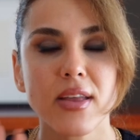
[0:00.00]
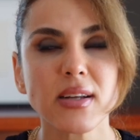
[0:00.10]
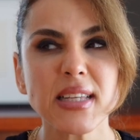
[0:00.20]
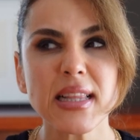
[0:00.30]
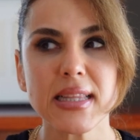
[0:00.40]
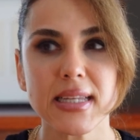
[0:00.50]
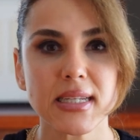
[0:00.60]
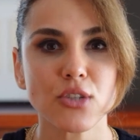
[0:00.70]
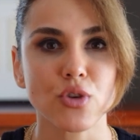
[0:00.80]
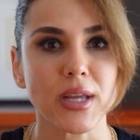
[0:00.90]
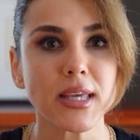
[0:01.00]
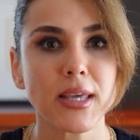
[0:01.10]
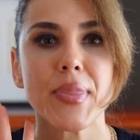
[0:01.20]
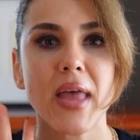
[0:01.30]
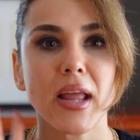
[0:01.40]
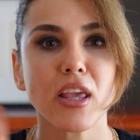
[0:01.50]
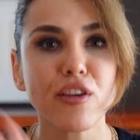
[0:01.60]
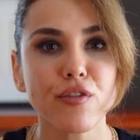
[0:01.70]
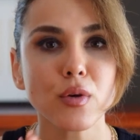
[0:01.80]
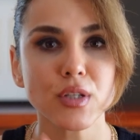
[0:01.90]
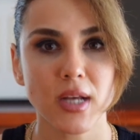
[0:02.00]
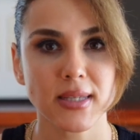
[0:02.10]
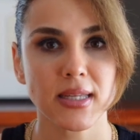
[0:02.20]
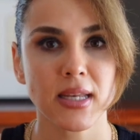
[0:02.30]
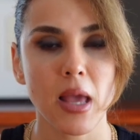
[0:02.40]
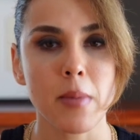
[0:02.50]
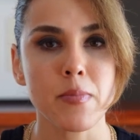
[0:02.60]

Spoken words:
There's a little trick that if you toss in a